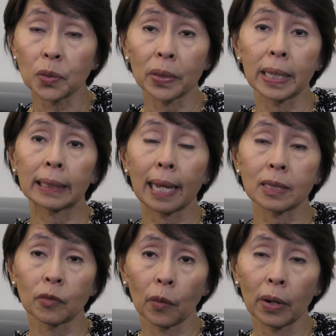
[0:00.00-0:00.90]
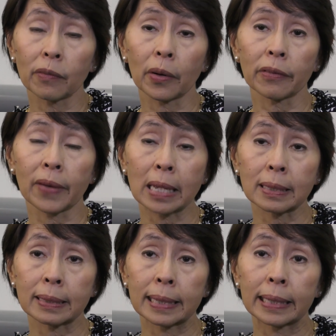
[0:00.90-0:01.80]
so I think that's very, very
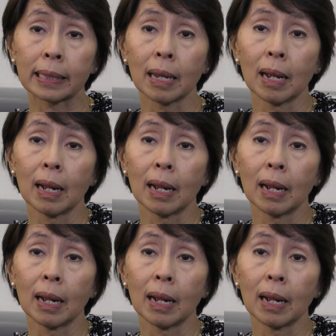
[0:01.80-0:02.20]
fascinating.